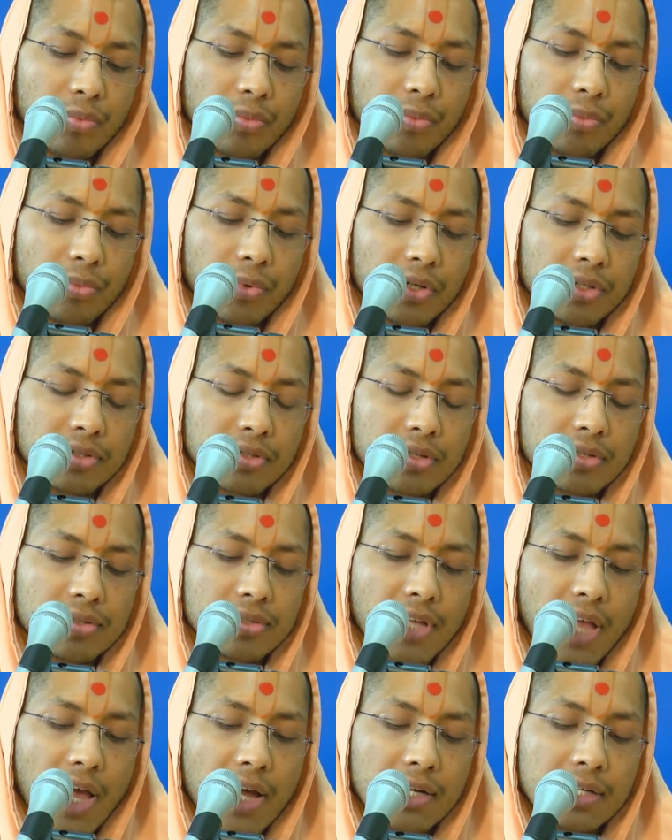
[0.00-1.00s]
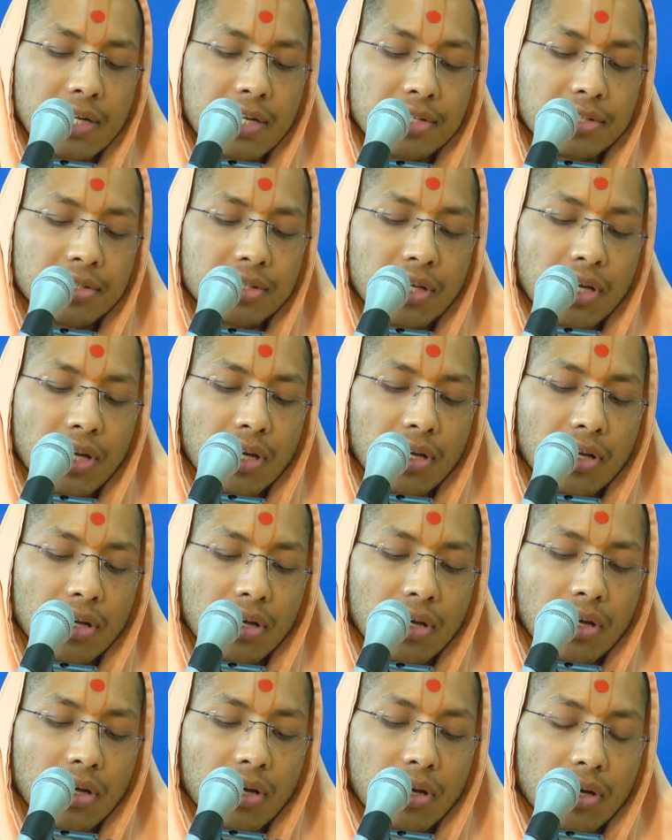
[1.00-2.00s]
person's characteristic
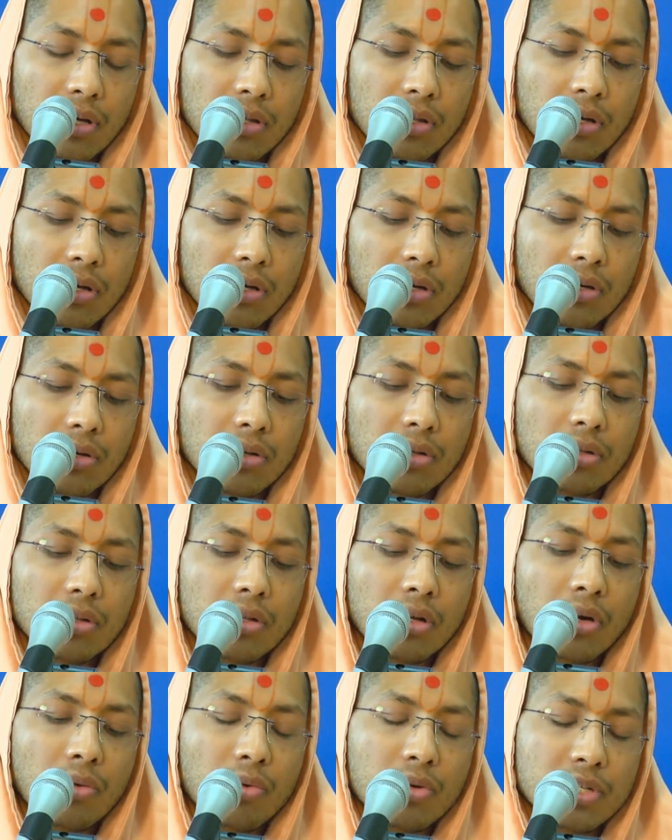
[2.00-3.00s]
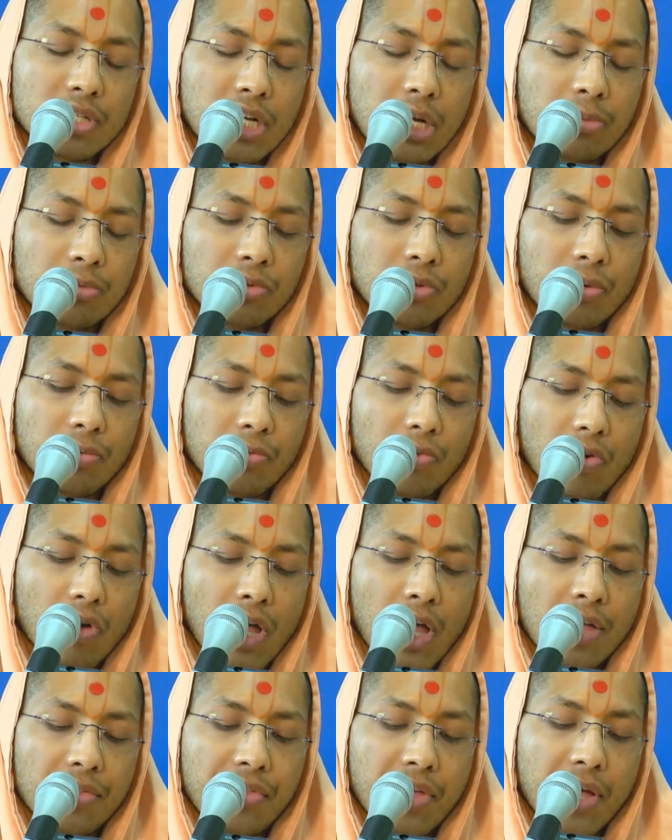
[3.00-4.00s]
in the third Vachanamrita of the
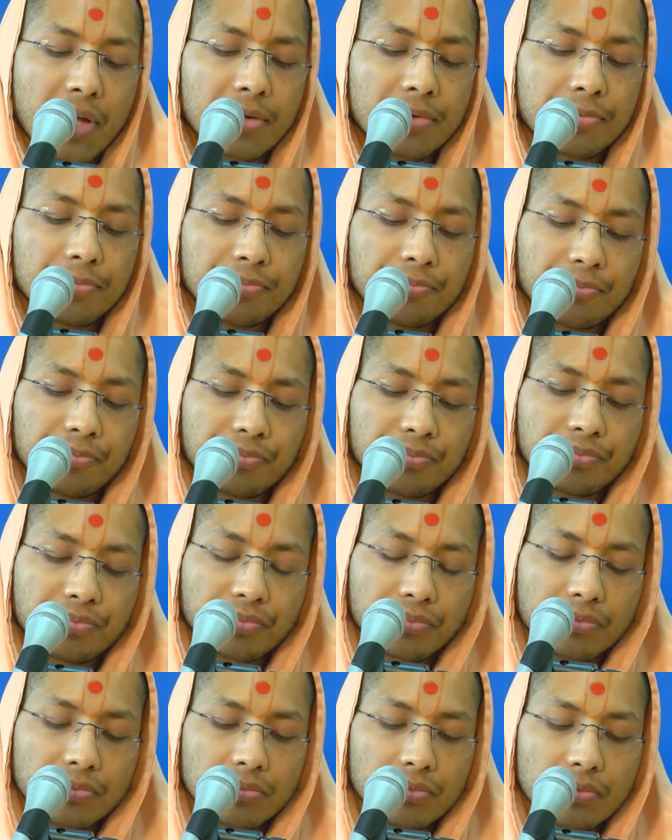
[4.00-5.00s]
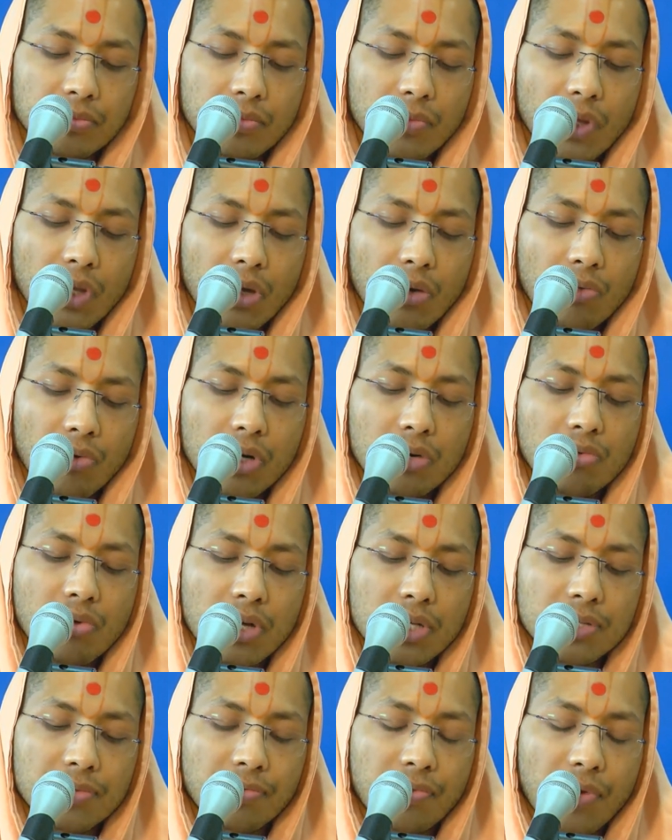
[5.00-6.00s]
Loya that one who
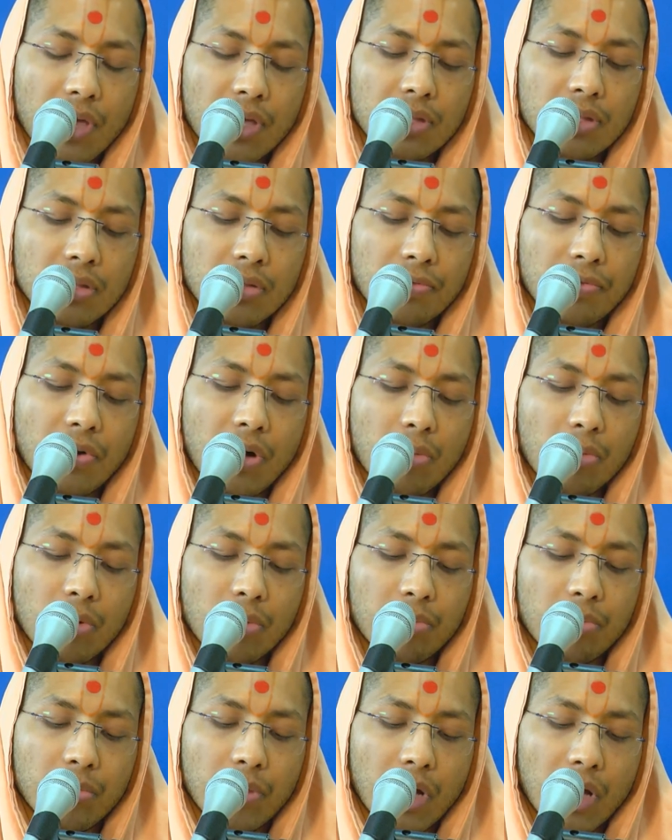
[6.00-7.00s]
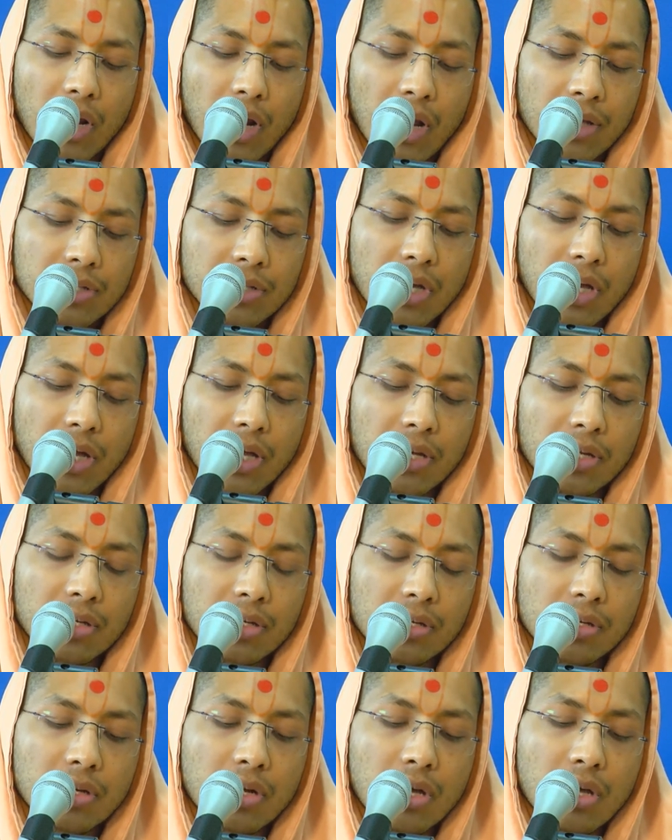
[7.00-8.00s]
has faith in the form of Maharaj
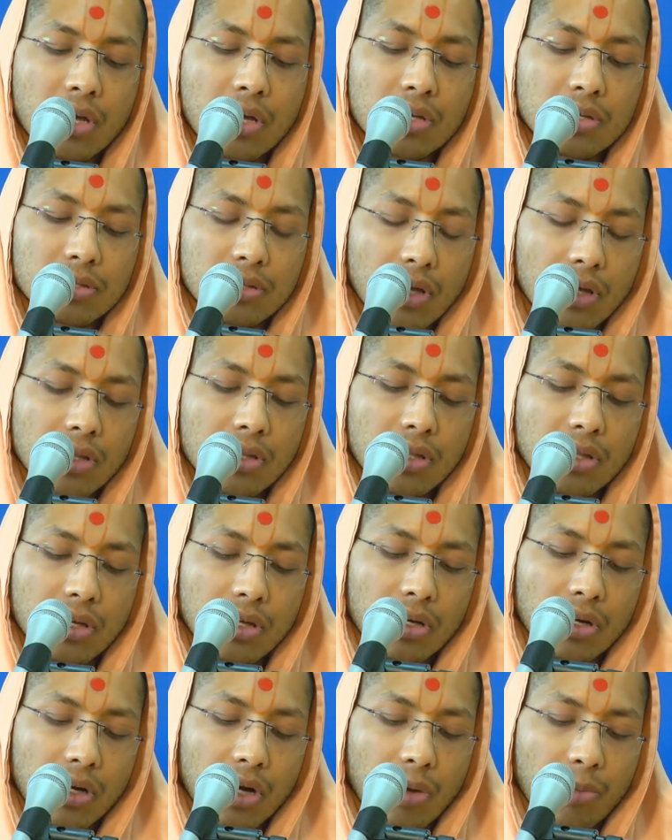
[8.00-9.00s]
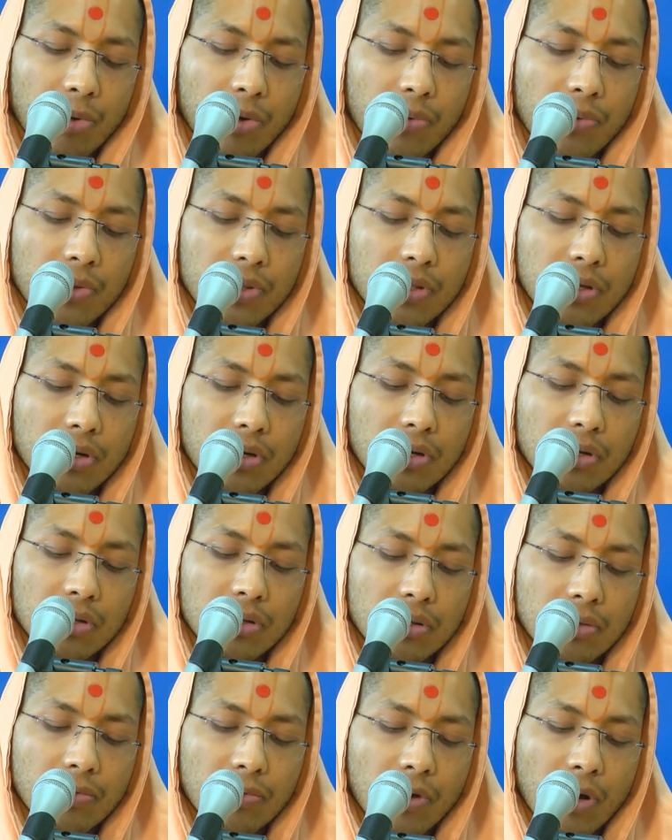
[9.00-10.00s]
and Sant coupled with the
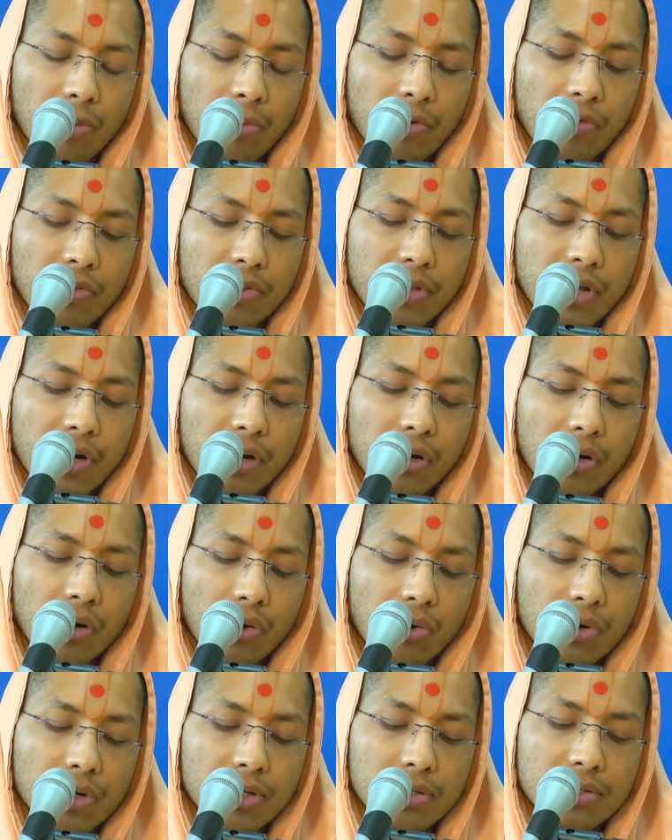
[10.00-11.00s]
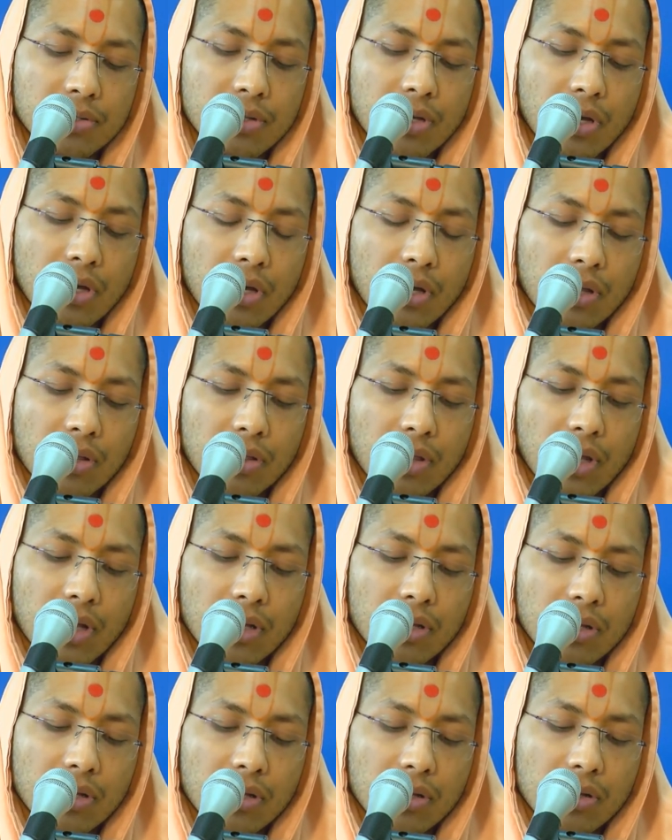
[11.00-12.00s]
coupled with their glories,
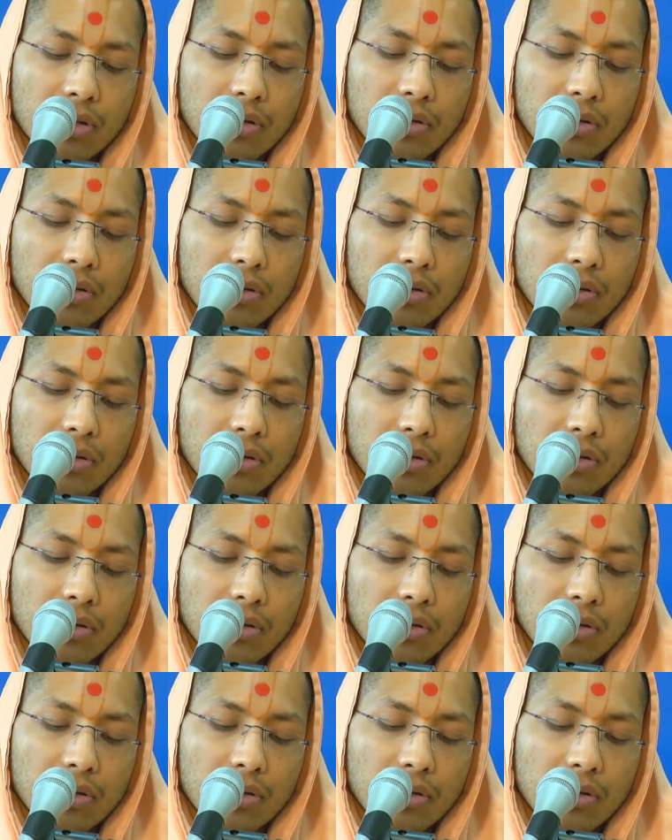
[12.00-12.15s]
then